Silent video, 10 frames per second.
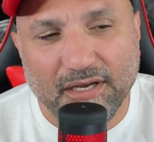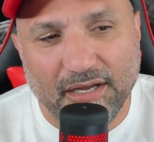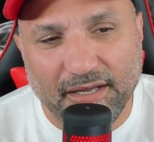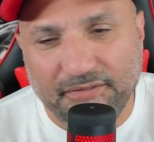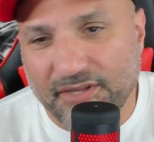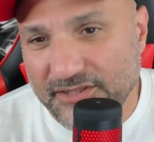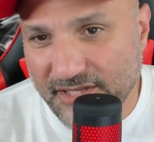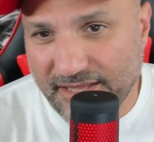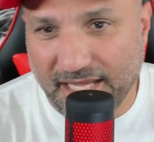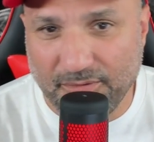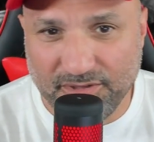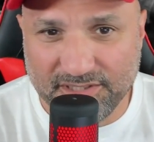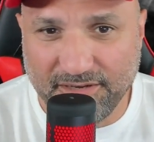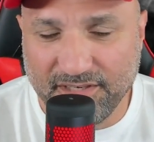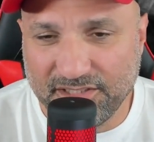and things like that with the
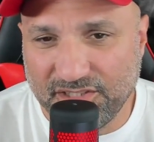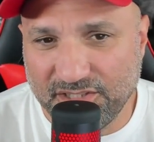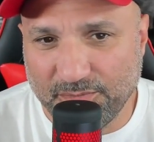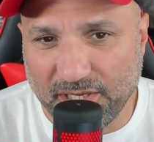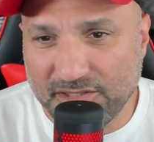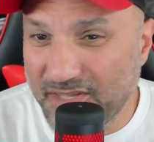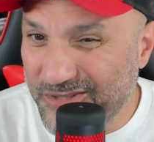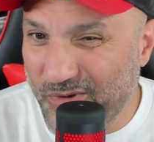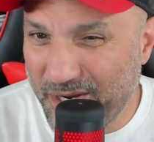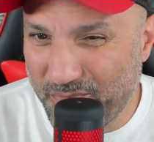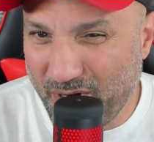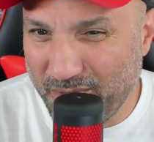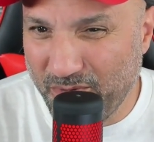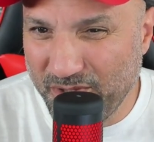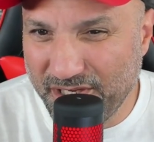7-inch display. So that's why I'm
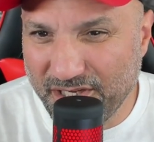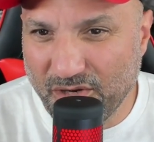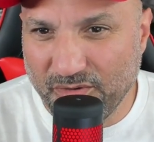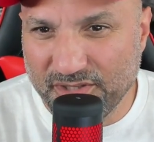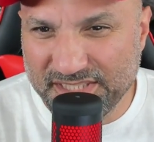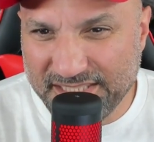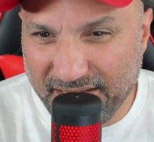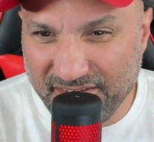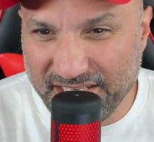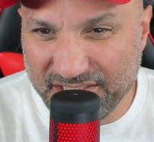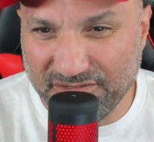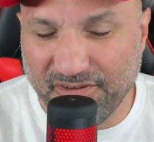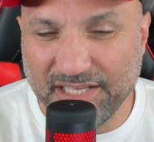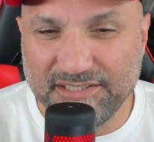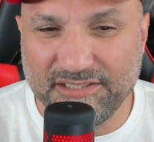probably going to go with the 7-inch
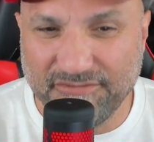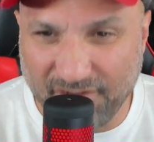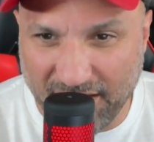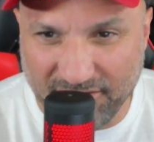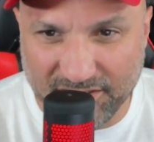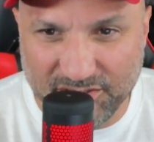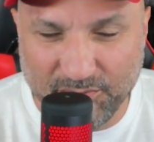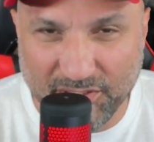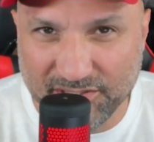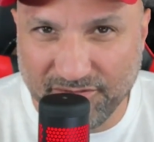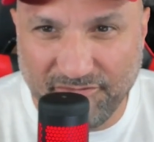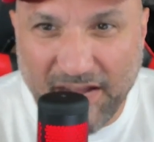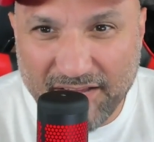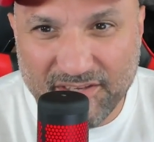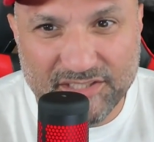vice the 5-inch, because the
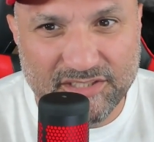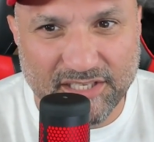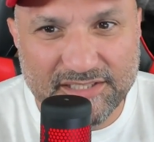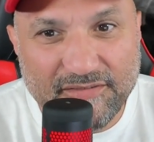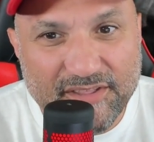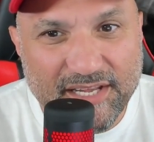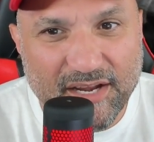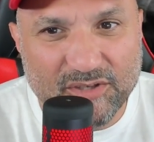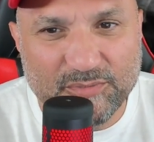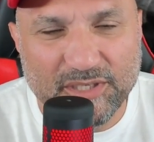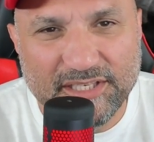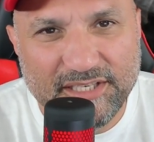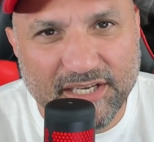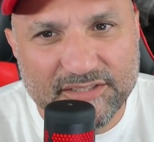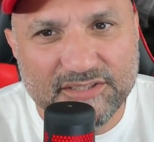5-inch does everything else but
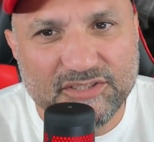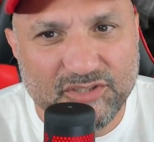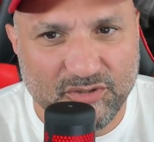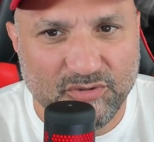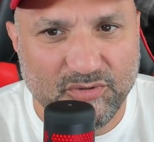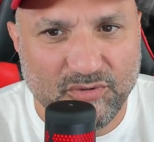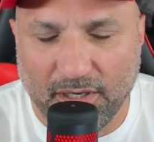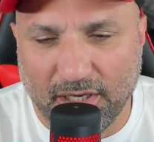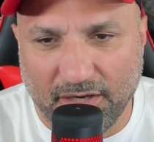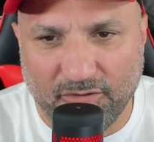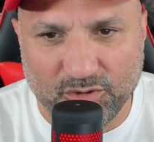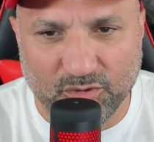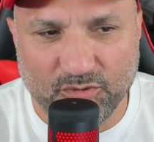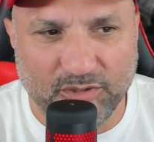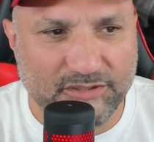doesn't do virtual
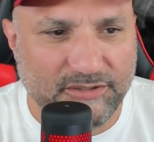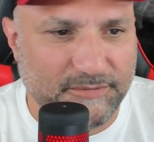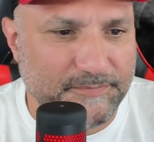switches.